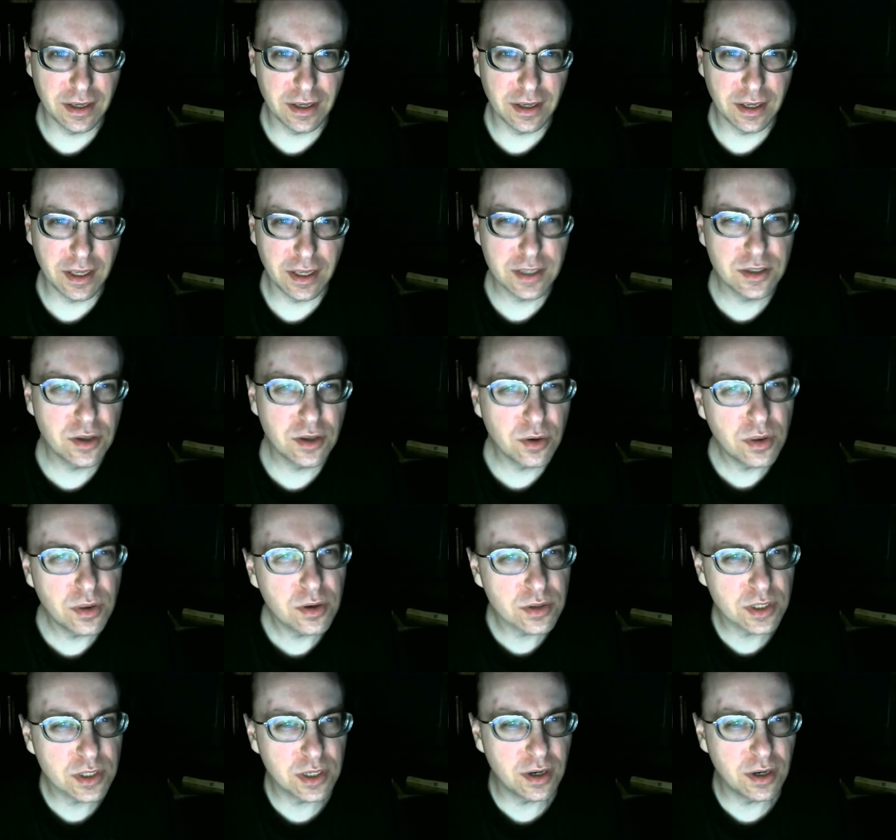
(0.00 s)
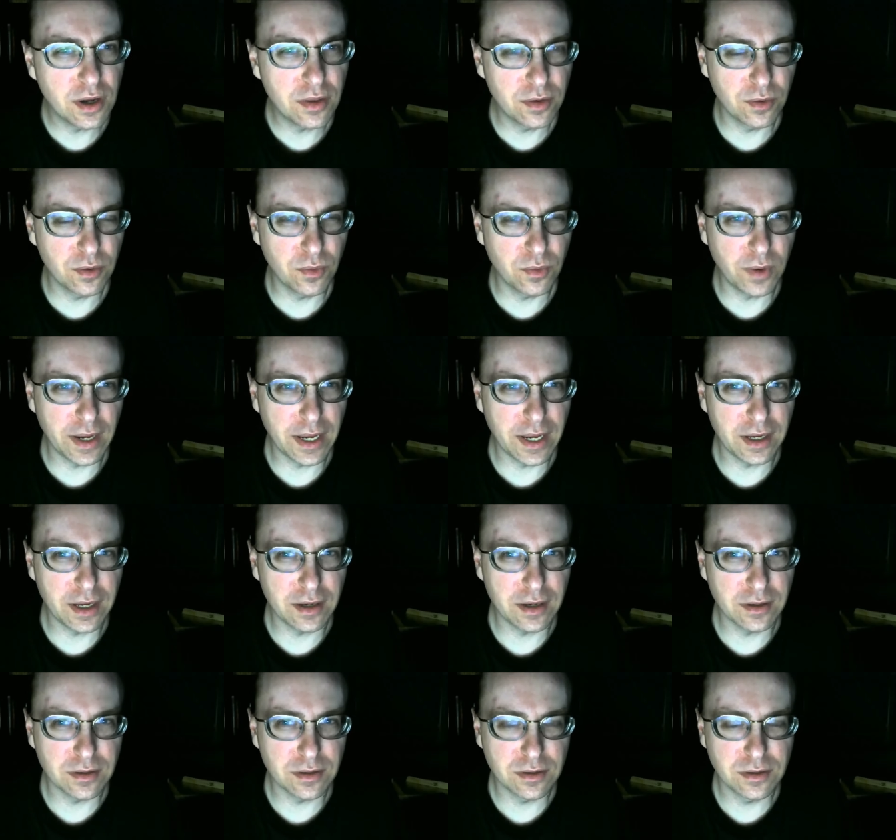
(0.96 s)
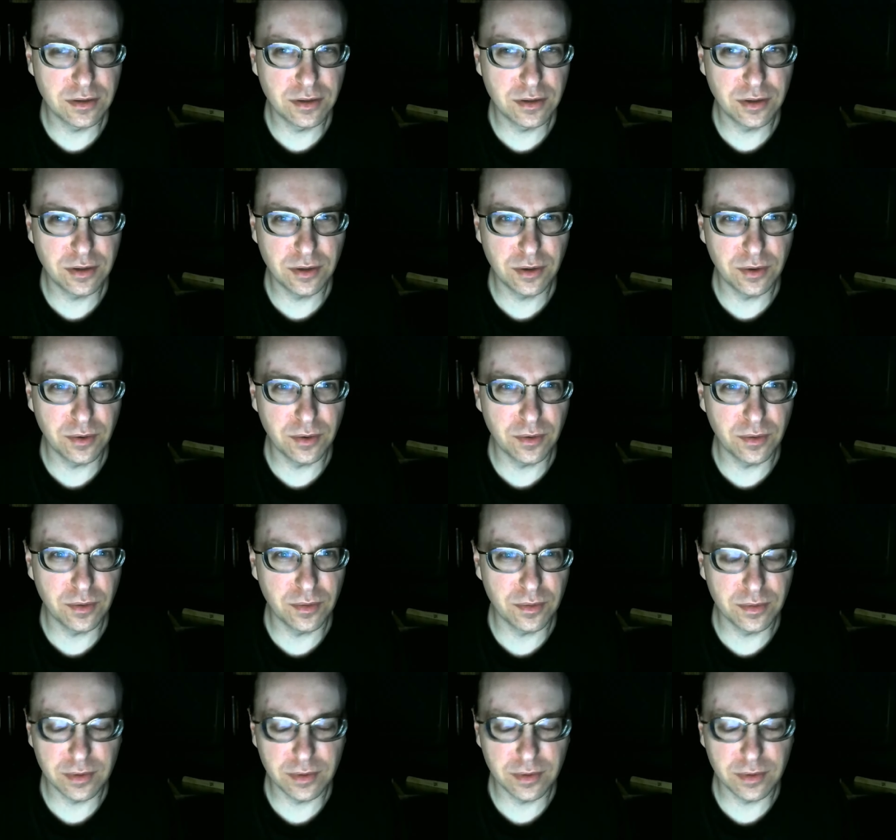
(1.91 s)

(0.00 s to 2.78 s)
As though there's another way to